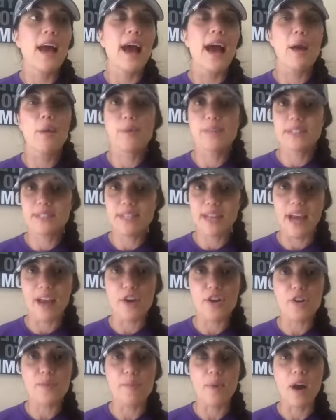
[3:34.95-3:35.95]
I was a
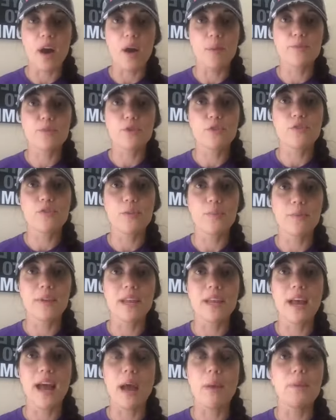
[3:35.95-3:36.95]
tired mom, so for
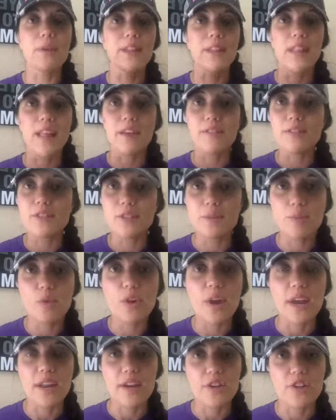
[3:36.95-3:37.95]
me, I would love some
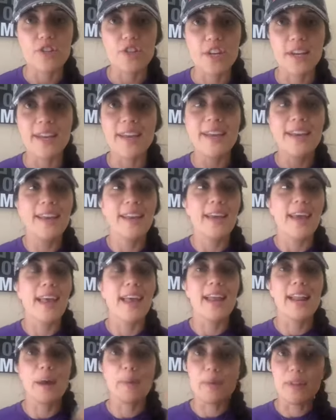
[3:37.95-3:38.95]
more energy
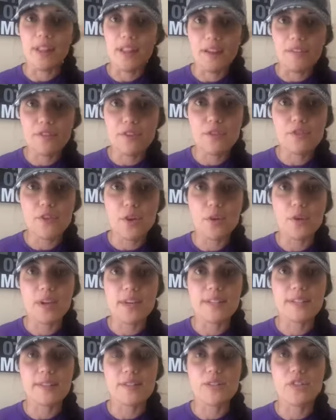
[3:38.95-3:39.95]
and I would love the
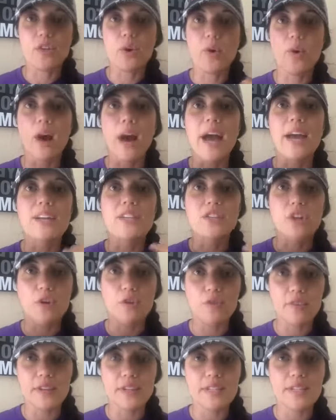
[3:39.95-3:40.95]
focus. And so I
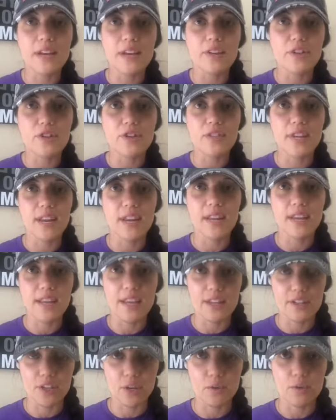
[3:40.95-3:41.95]
dove into understanding
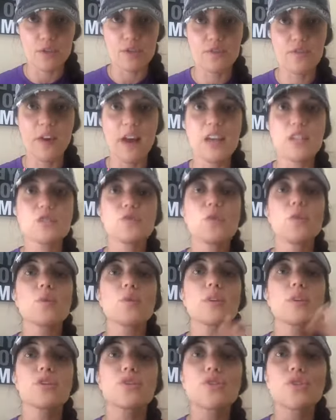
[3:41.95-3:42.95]
ketones. Fast
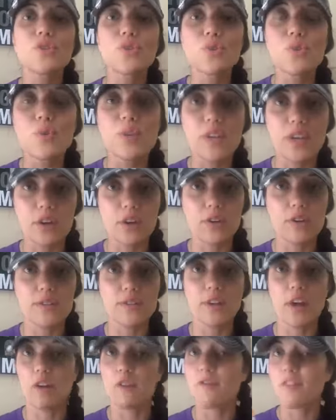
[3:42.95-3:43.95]
forward two
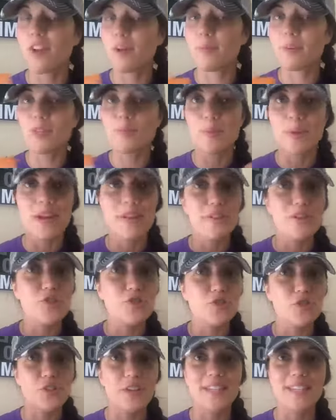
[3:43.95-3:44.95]
years, our family's been on this
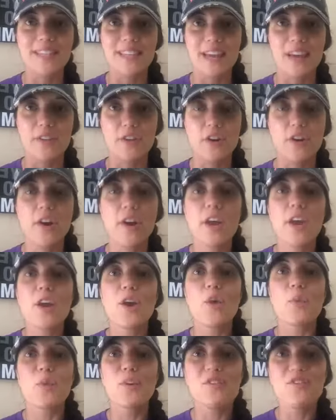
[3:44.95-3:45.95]
journey together.
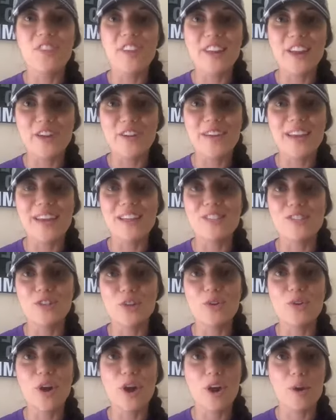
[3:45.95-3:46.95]
We feed our kids
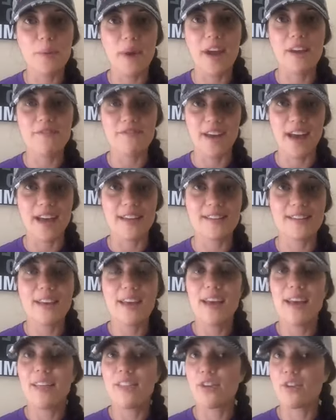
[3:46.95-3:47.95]
low carb, high fat.
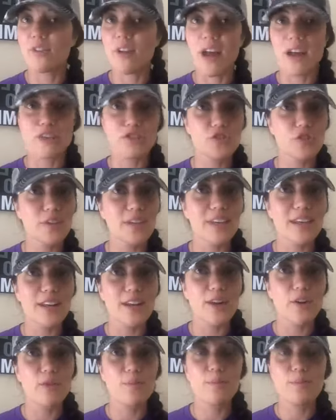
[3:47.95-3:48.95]
They're not strict
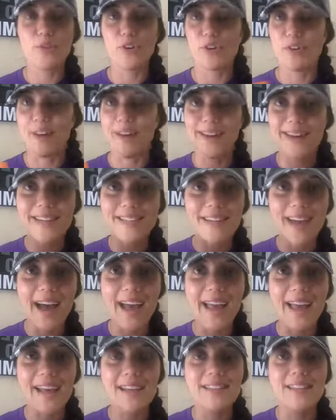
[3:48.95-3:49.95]
keto, they're not on a
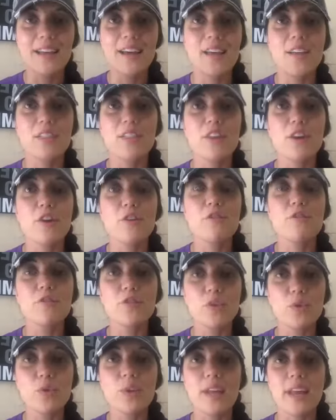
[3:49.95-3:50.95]
diet, they're
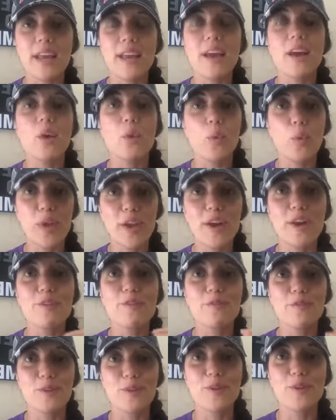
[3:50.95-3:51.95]
fueling, we are
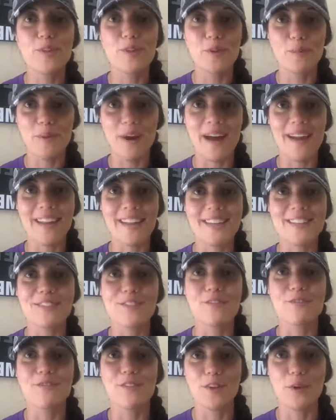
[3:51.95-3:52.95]
fueling their bodies
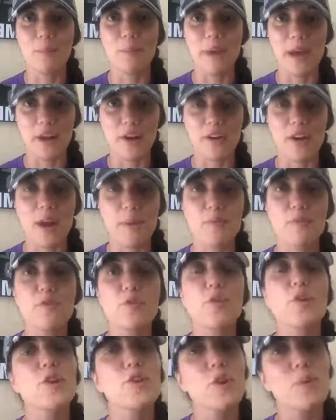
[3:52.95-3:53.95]
to feel better. I'm
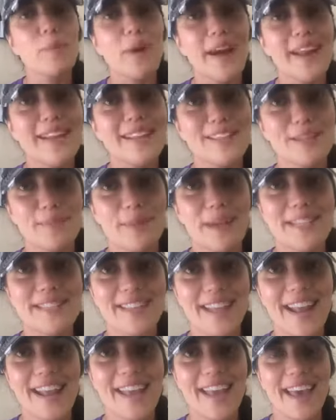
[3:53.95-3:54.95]
fueling their bodies the best
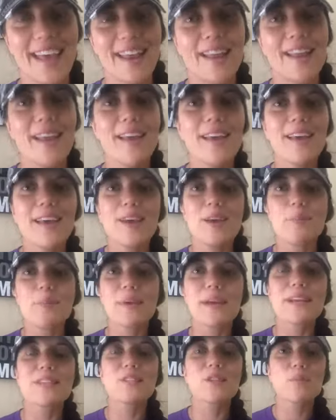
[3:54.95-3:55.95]
that I can.
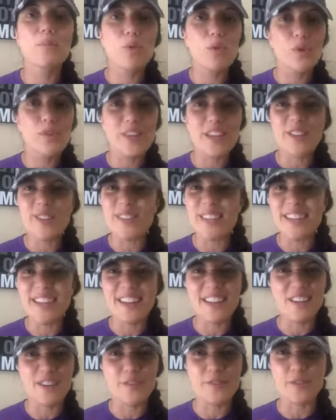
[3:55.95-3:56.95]
Because the more that you dig
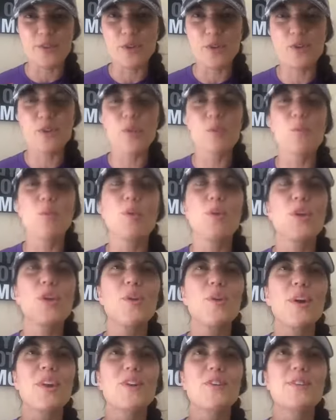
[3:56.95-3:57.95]
into food, the more
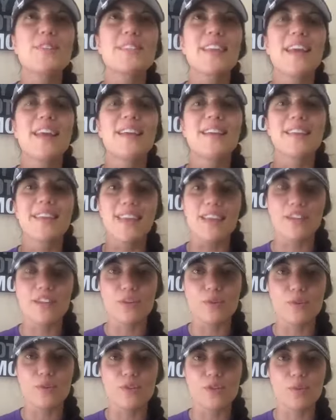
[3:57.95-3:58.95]
you understand
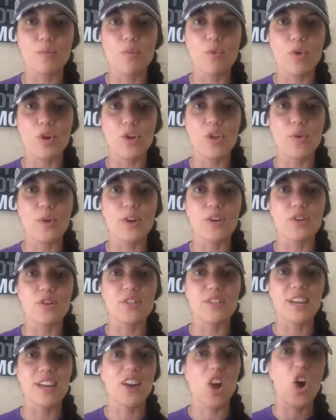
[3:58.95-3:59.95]
ketones, the more you
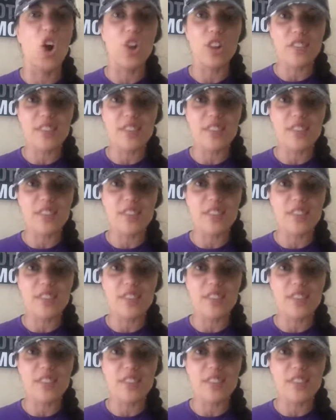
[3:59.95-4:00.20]
understand all